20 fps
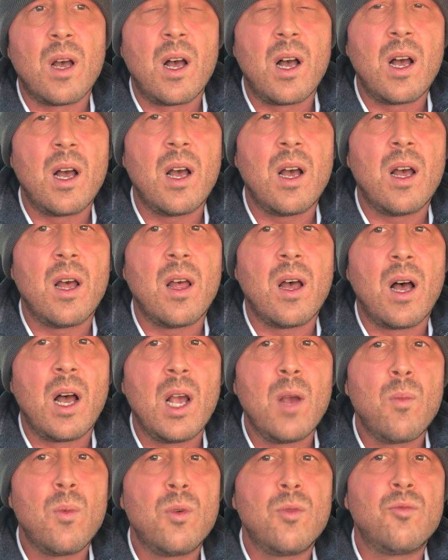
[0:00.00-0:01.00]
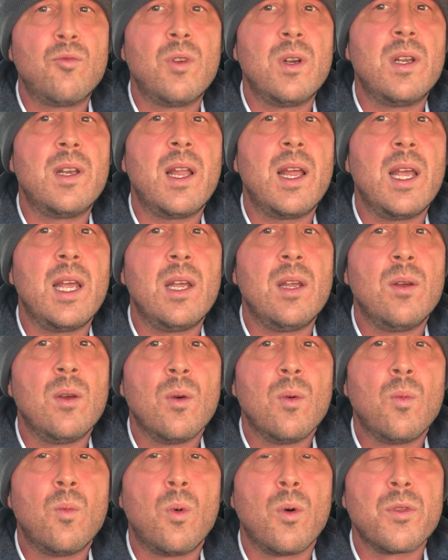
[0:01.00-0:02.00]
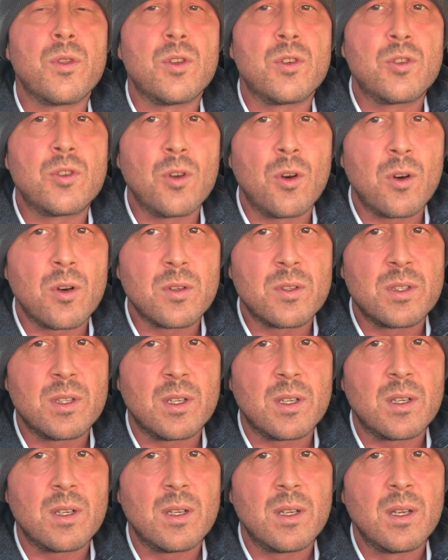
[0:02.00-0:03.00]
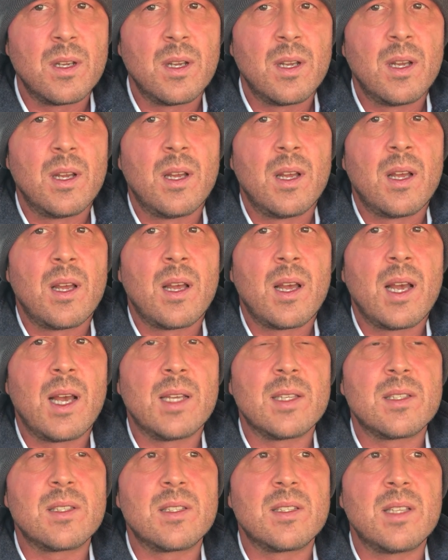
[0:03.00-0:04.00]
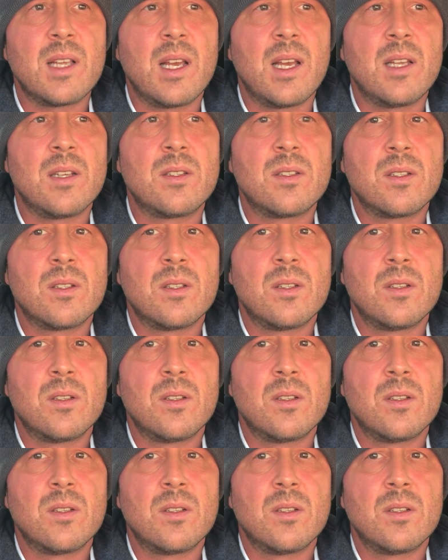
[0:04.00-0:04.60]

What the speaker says: I will relay what the doctor has said